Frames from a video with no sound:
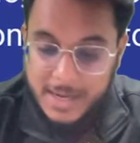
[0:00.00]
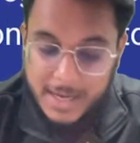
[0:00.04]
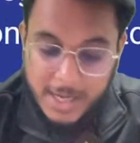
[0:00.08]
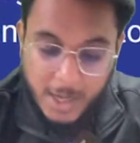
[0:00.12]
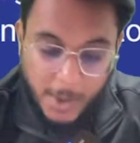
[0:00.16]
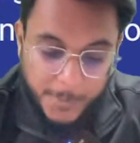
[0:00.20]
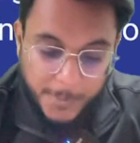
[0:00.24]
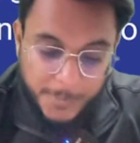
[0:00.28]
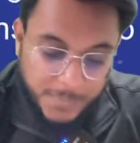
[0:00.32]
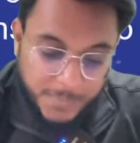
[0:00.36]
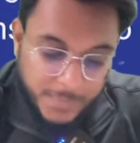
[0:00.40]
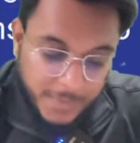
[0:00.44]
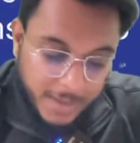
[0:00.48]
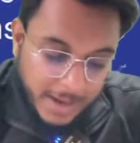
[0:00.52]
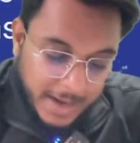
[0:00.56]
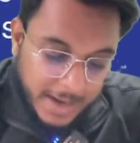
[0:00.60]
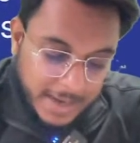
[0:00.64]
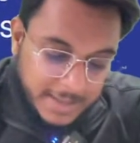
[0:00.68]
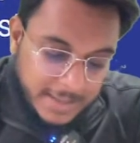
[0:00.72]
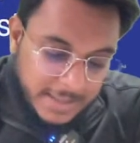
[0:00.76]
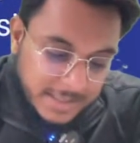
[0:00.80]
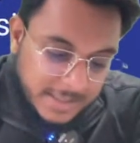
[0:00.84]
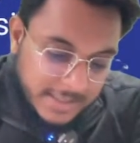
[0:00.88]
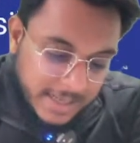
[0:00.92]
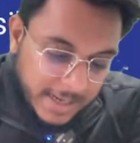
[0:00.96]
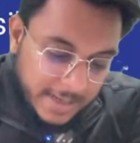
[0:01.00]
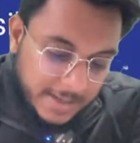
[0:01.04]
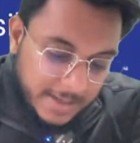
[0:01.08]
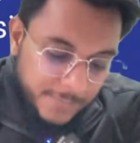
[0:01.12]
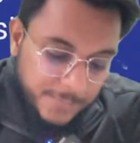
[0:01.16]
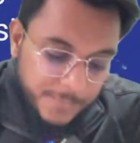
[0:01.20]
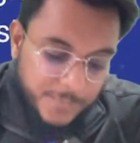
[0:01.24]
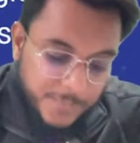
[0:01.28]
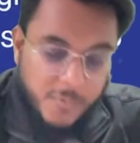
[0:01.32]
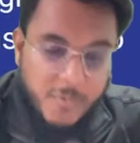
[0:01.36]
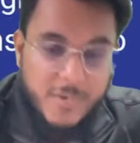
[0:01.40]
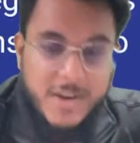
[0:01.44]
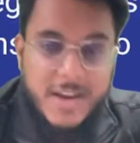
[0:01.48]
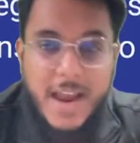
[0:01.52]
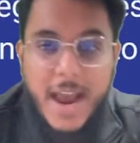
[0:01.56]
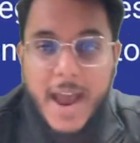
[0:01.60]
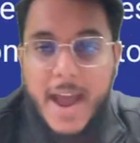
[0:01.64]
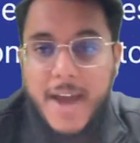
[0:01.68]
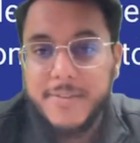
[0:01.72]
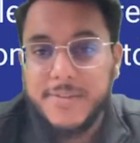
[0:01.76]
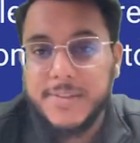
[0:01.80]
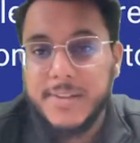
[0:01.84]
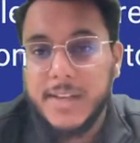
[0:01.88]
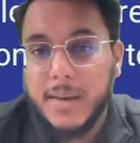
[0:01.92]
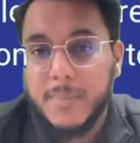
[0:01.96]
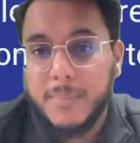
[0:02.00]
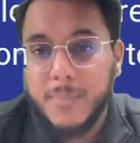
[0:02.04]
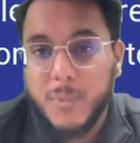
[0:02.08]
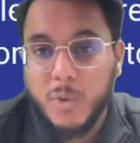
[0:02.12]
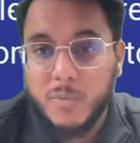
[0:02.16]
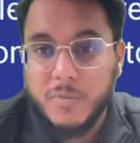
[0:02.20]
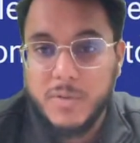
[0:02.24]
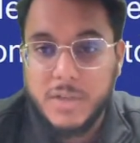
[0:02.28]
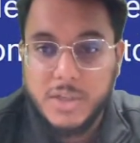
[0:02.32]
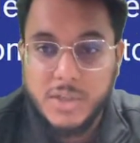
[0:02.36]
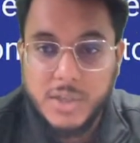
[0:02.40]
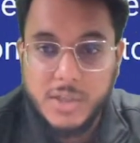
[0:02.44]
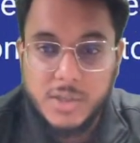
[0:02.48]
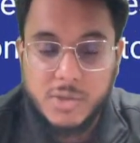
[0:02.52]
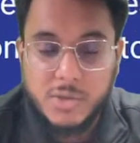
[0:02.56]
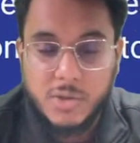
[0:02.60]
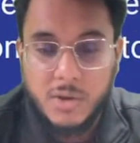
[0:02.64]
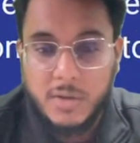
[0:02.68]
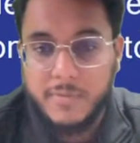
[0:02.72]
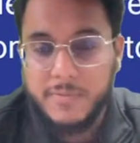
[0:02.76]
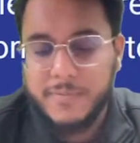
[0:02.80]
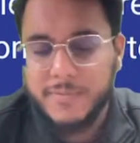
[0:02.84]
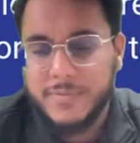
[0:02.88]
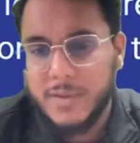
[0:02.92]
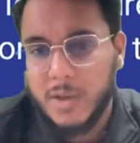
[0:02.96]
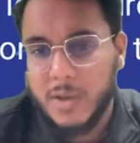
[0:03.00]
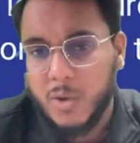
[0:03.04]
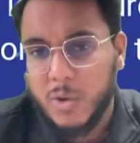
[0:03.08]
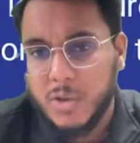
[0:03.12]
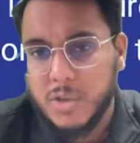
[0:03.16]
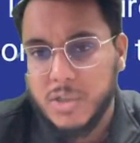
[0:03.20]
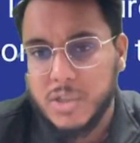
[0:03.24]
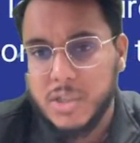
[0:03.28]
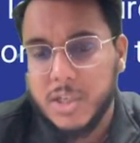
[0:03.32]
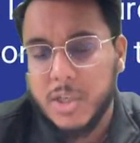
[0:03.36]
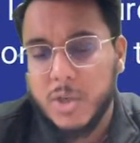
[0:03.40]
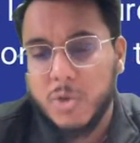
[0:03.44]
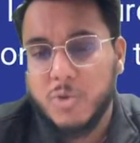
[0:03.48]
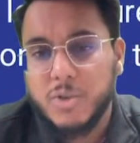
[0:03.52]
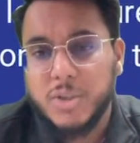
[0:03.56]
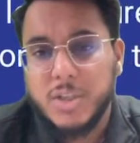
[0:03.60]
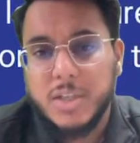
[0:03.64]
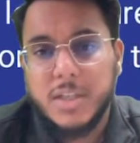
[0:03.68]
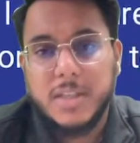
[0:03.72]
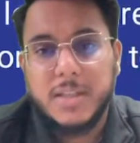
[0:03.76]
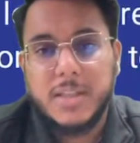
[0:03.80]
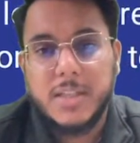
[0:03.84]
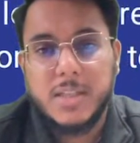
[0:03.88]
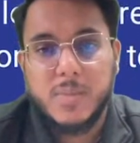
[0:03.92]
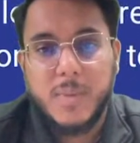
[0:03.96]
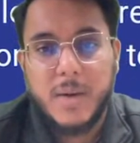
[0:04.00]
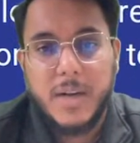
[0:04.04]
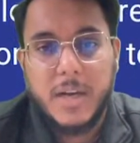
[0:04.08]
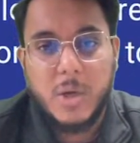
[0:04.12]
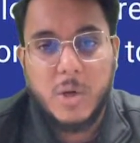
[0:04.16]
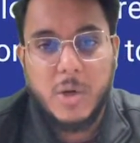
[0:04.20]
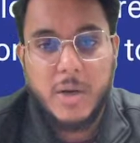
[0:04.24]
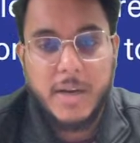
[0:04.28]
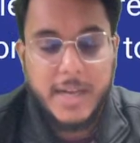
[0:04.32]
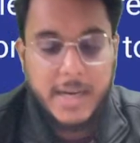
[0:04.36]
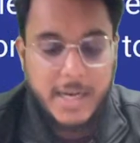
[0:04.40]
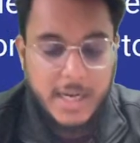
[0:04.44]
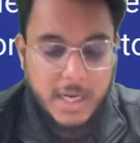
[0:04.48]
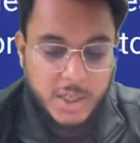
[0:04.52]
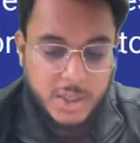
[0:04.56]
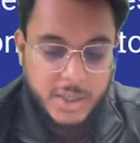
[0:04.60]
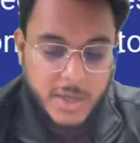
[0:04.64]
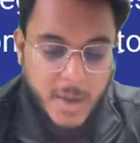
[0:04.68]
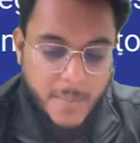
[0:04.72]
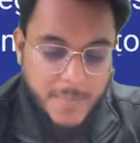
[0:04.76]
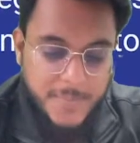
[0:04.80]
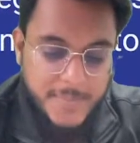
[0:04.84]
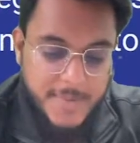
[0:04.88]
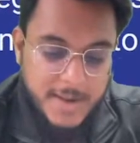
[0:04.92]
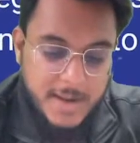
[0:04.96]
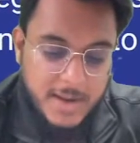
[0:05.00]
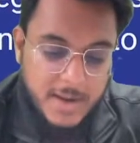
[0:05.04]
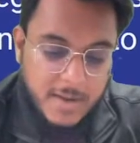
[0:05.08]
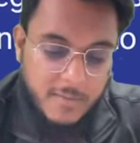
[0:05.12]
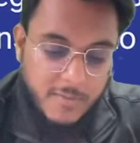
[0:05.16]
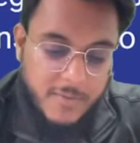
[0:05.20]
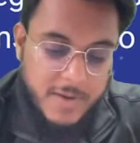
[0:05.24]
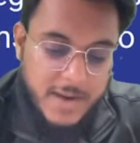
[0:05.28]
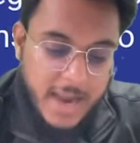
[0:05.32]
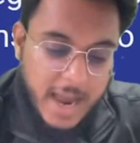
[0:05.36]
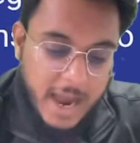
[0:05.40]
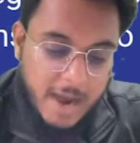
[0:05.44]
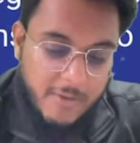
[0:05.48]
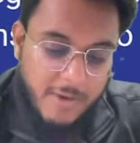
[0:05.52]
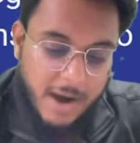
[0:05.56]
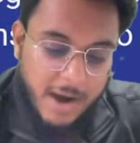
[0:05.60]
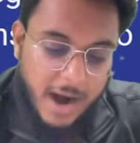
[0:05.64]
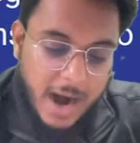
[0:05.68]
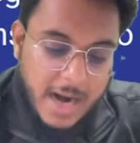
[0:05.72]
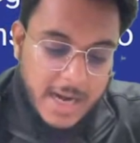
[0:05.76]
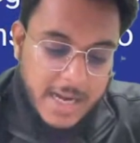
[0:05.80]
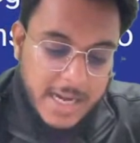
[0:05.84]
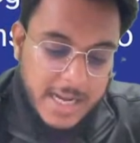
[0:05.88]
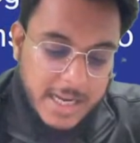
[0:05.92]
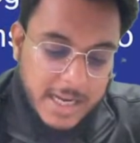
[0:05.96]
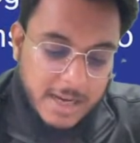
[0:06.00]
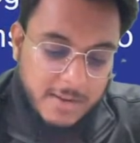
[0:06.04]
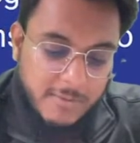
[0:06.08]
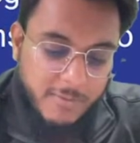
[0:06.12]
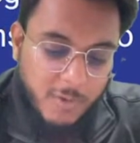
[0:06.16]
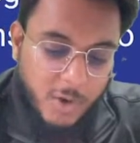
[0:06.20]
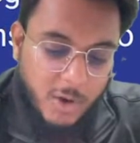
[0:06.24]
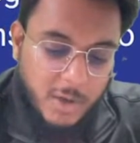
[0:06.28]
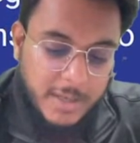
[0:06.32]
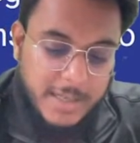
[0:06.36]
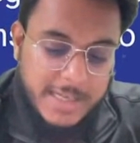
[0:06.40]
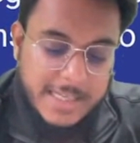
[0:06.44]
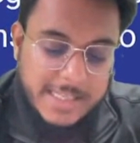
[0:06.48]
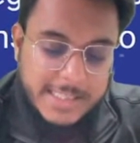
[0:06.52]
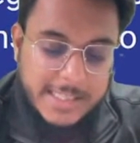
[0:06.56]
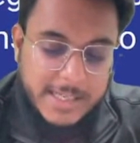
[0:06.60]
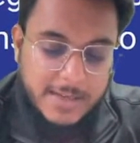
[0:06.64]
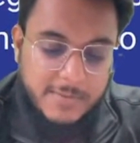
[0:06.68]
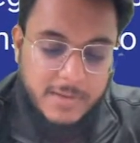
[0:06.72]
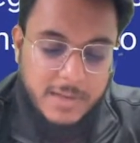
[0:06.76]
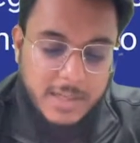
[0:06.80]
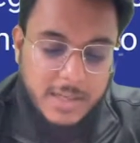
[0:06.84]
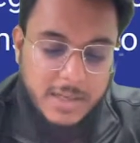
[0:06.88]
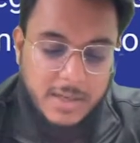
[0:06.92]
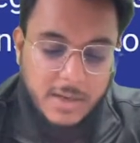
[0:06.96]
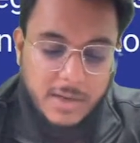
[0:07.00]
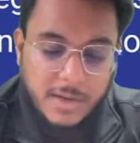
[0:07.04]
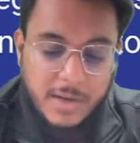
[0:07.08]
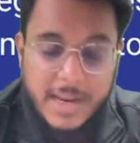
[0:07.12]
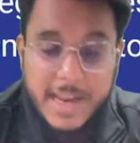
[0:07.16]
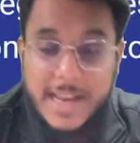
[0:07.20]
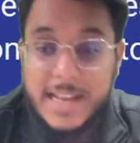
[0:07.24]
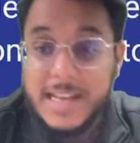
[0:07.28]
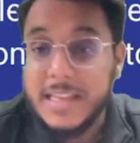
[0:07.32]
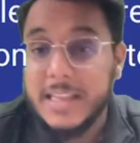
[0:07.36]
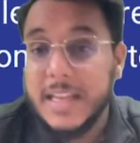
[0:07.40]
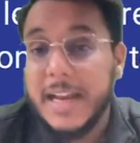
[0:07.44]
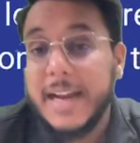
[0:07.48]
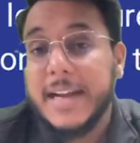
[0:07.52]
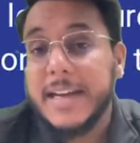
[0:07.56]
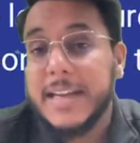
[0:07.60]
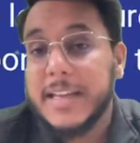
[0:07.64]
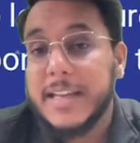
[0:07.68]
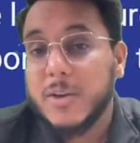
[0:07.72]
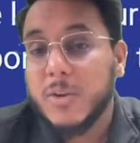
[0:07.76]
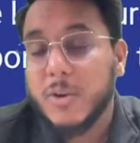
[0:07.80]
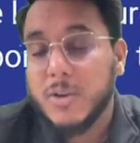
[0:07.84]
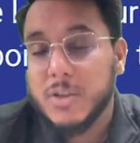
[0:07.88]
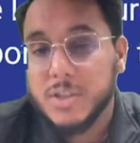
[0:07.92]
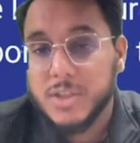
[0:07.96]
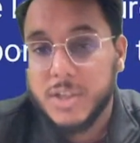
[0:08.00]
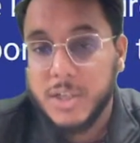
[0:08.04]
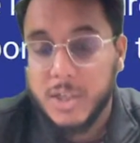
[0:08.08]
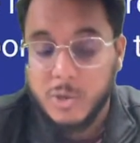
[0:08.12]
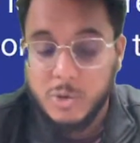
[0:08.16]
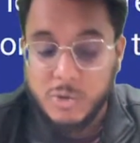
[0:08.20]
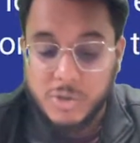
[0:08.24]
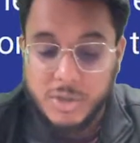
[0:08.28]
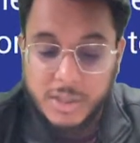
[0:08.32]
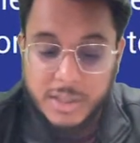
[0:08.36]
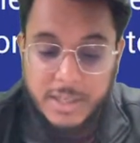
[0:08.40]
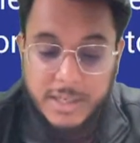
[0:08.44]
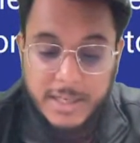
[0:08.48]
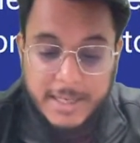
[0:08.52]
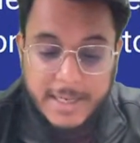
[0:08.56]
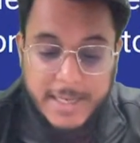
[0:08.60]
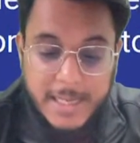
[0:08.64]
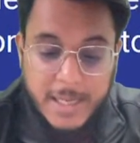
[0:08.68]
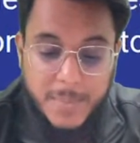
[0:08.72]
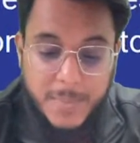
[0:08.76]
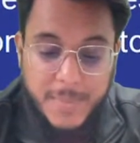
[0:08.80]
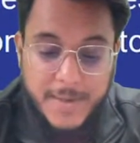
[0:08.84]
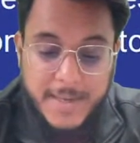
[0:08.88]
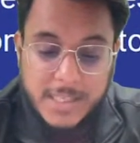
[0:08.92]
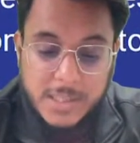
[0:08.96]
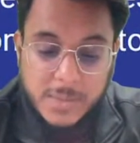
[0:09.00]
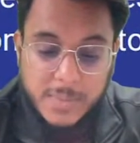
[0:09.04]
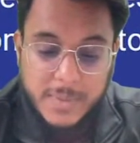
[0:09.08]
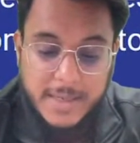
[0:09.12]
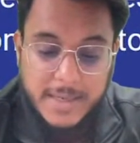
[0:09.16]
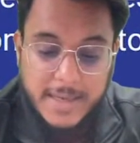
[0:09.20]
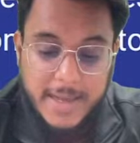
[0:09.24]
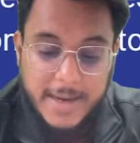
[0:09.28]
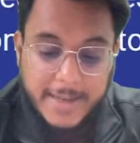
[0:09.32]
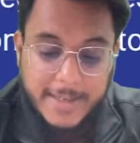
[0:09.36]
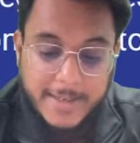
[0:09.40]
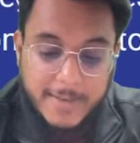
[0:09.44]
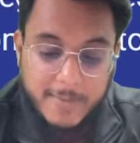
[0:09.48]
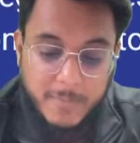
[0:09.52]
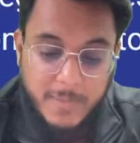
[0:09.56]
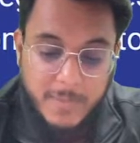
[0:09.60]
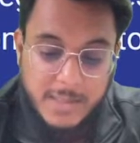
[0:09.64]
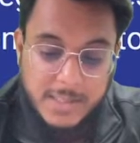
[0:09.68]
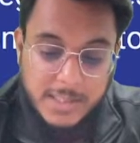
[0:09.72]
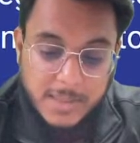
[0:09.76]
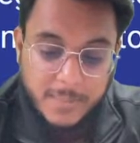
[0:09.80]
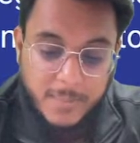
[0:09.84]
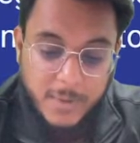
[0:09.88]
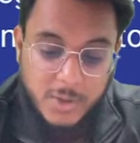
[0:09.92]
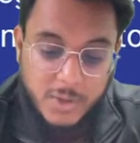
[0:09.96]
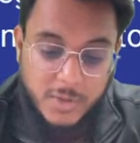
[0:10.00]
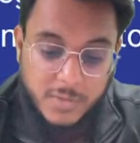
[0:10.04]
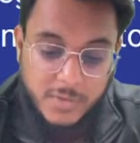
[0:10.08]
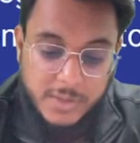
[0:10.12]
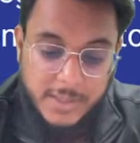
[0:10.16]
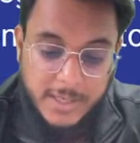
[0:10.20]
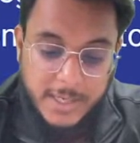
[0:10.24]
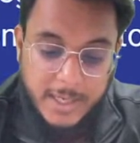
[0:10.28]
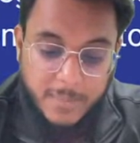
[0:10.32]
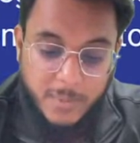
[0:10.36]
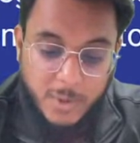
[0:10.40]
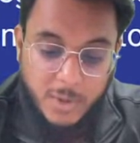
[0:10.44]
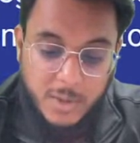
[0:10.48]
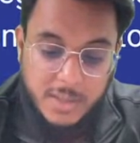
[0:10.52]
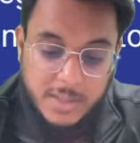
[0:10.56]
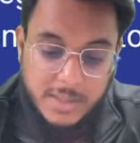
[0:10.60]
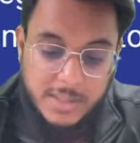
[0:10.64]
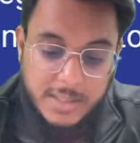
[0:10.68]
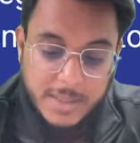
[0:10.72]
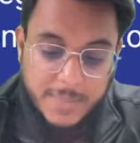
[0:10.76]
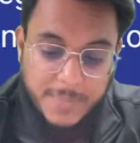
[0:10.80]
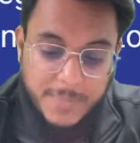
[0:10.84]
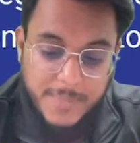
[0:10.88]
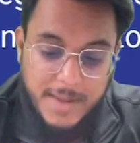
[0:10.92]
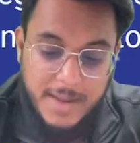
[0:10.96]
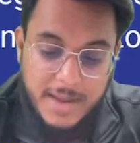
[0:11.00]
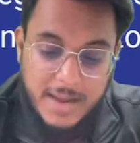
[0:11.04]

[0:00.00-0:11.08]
Now understand, we have the provisions of the constitution in this particular direction. We have article 47 in the Indian constitution in DPSP, directive principles of state policy,